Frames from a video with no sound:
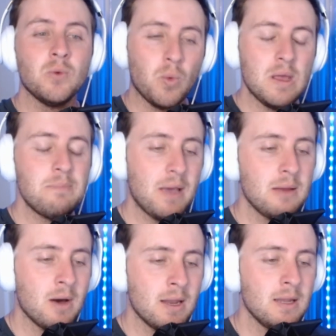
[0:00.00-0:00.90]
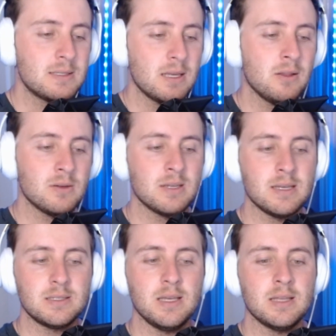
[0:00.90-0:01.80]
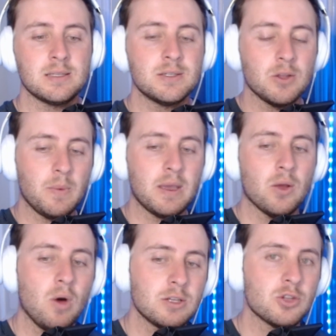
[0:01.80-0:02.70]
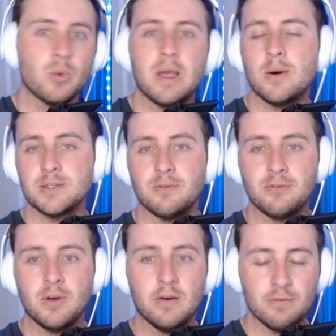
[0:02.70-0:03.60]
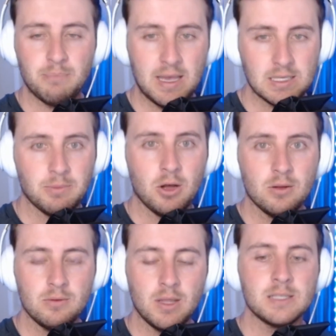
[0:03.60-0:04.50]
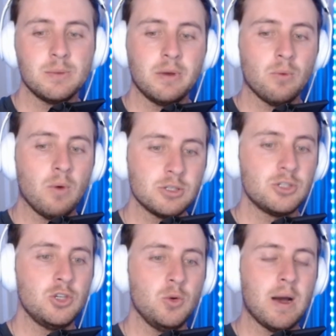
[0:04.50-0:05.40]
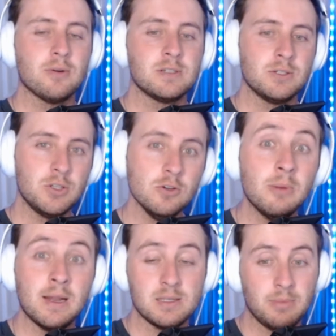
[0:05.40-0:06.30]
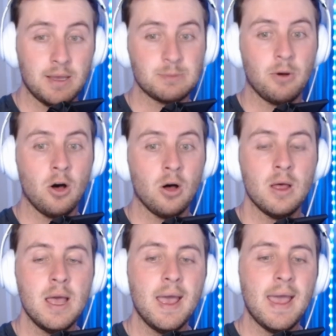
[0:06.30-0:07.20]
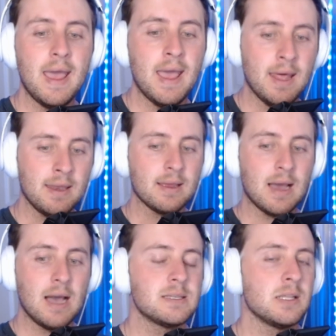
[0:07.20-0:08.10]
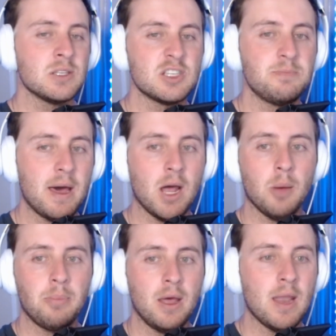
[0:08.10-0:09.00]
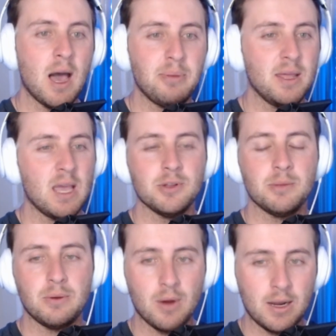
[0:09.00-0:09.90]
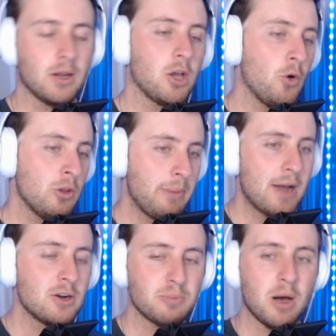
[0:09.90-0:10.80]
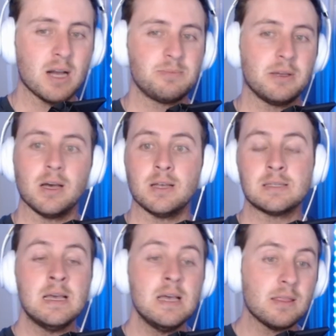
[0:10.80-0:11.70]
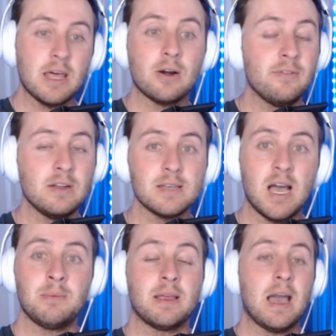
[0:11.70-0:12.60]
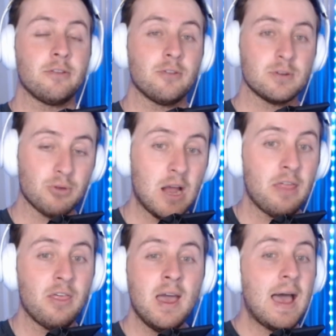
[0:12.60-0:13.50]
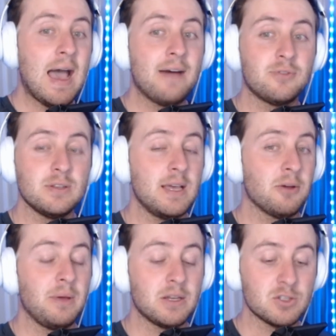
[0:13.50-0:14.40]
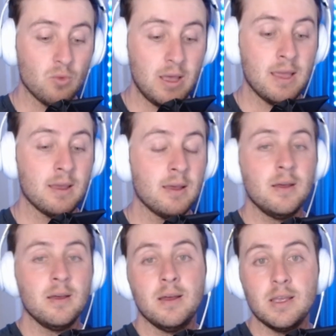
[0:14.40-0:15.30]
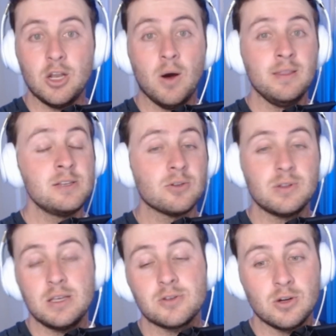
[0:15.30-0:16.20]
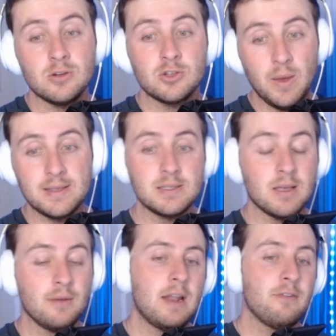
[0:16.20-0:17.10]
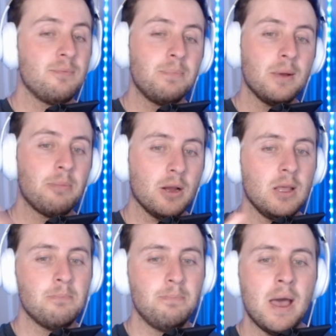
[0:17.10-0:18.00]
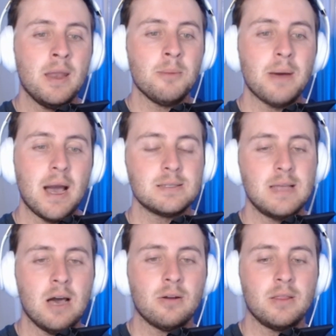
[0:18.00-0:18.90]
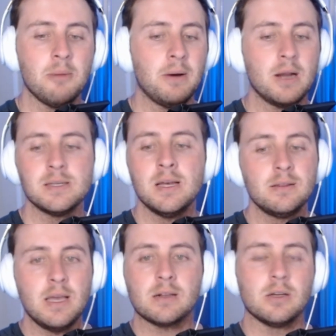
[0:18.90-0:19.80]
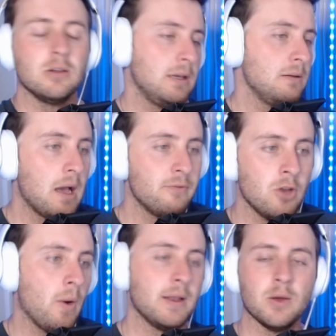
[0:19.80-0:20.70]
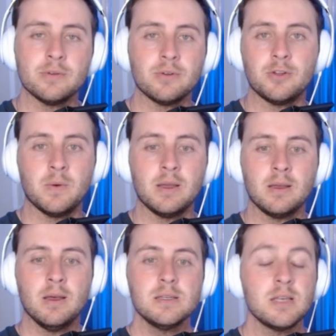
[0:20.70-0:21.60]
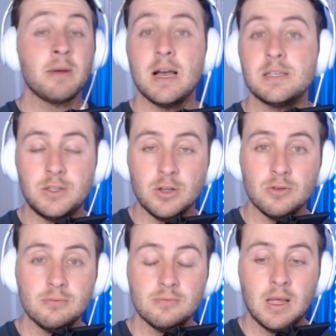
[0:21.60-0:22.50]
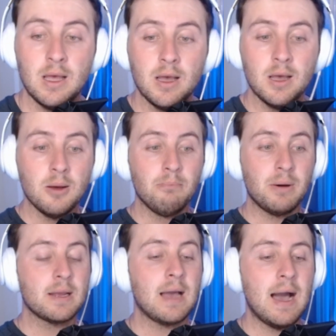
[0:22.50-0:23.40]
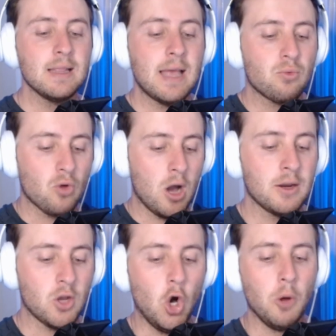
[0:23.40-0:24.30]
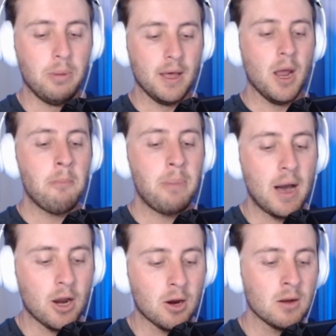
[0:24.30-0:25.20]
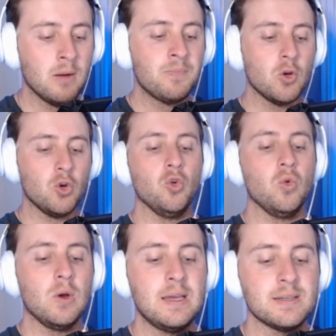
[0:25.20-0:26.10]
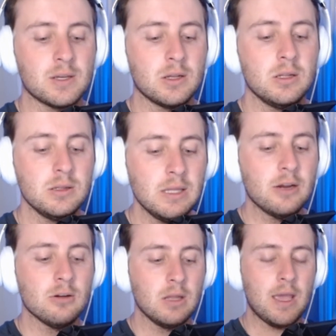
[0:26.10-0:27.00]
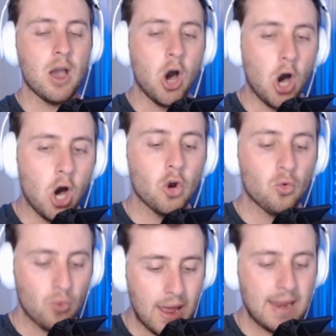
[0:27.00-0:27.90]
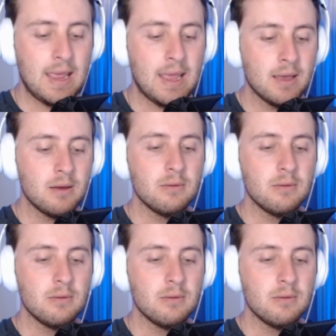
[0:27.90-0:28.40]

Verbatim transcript: we paid money to sit in those nice seats so that we could watch three hours of, of baseball, not so we could watch two hours and two minutes of baseball and guys getting sped up and not being able to be ready to go in the batter's box because they don't have any time to gather their breath after they take a big swing you know, and these are these are certain tweaks and stuff that have apparently been passed down to the umpires. They clearly have no idea what they're doing. Some guys do, but a guy like Ron Kulpa, an umpire who is clearly already